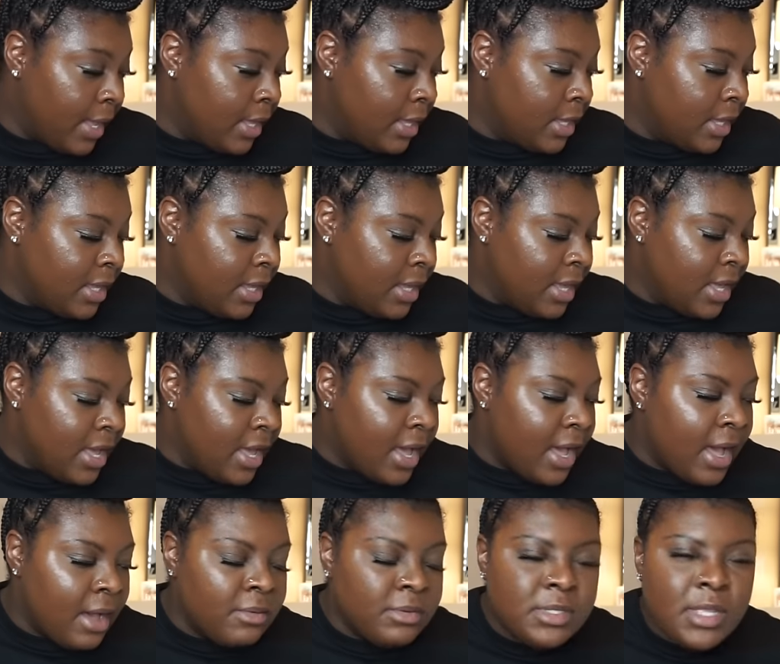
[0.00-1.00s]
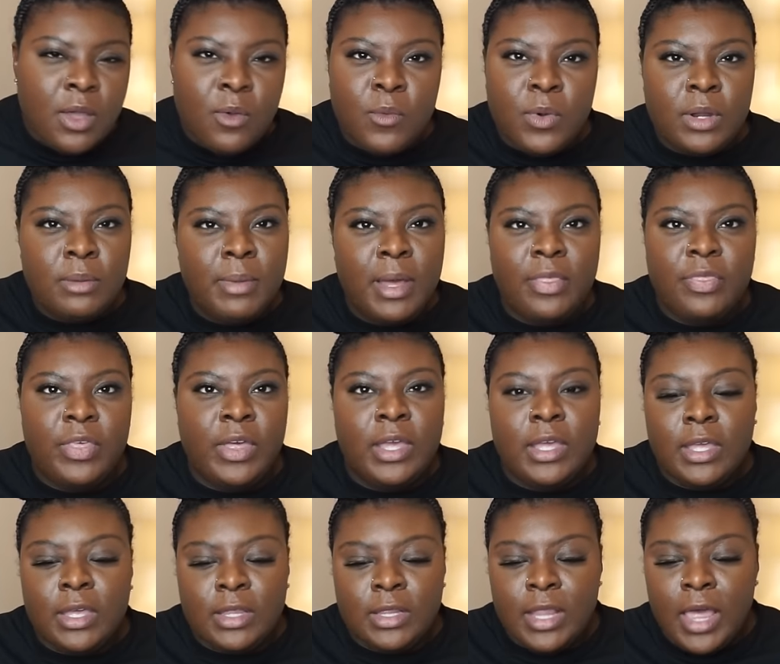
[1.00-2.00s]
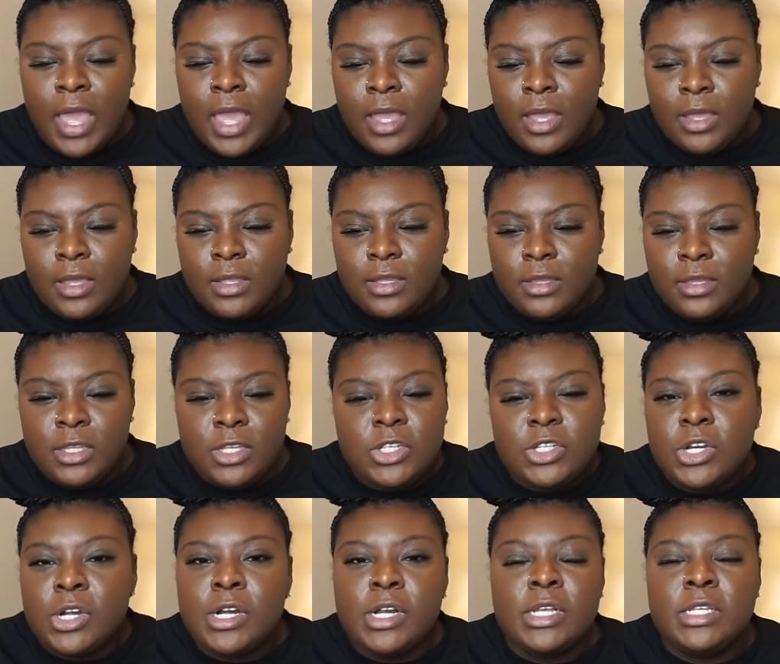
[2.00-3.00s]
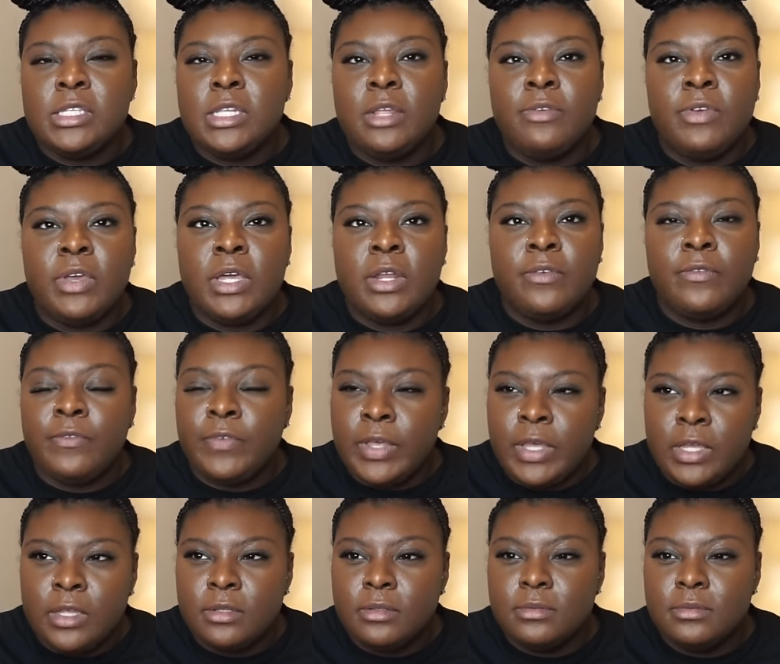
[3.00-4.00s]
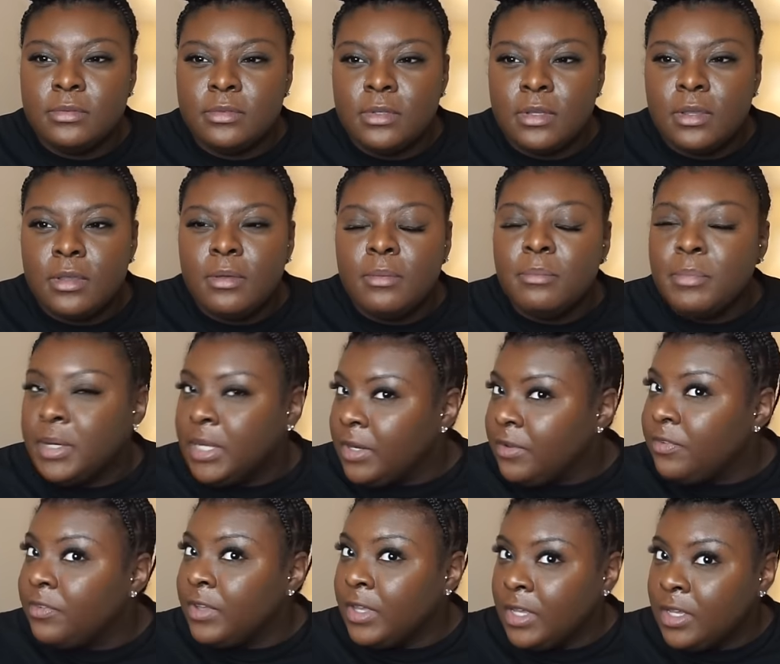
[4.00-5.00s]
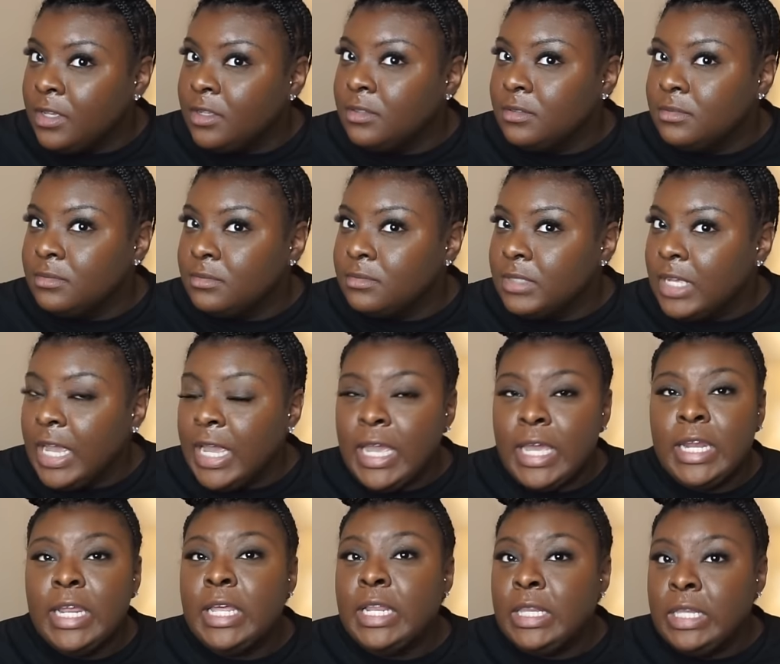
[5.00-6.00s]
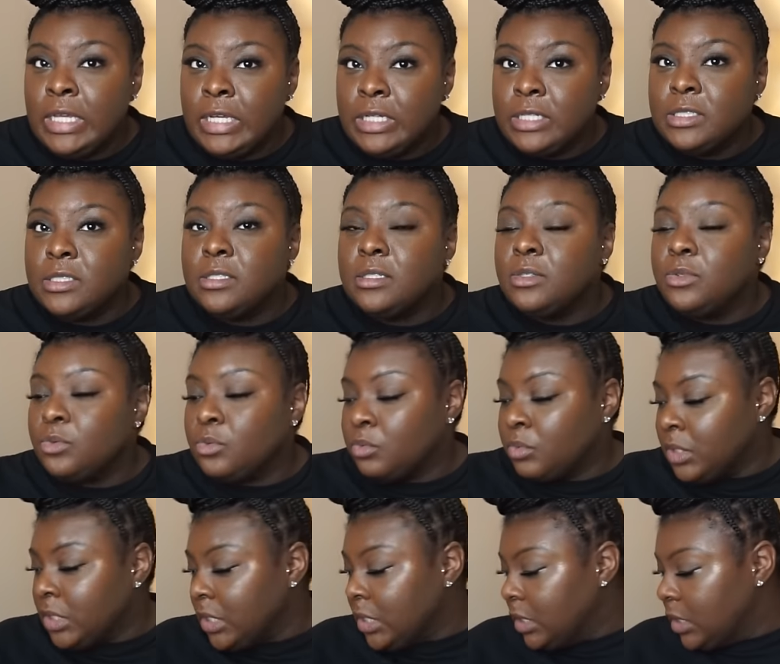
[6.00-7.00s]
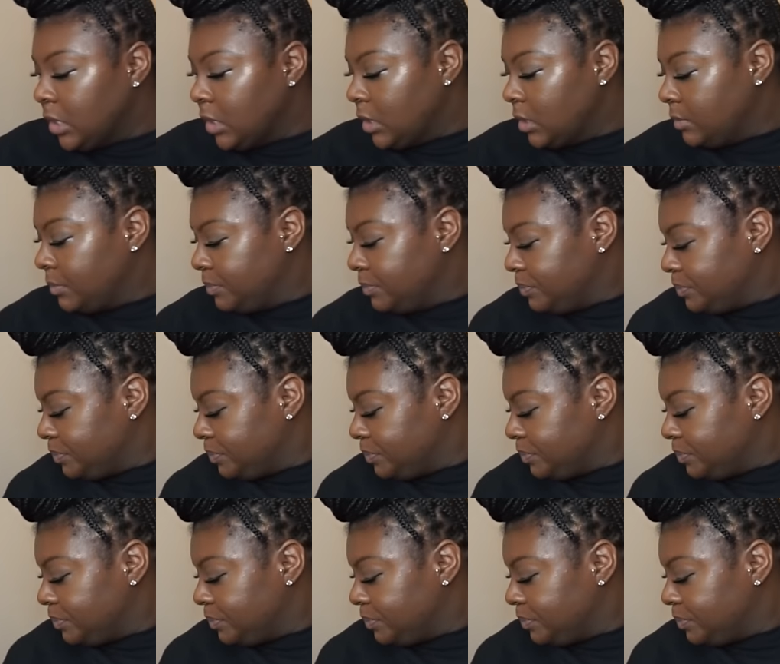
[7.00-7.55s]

it, I was like, what am I thinking? Like, this shirt isn't even gonna fit, but it fit and it looked really good.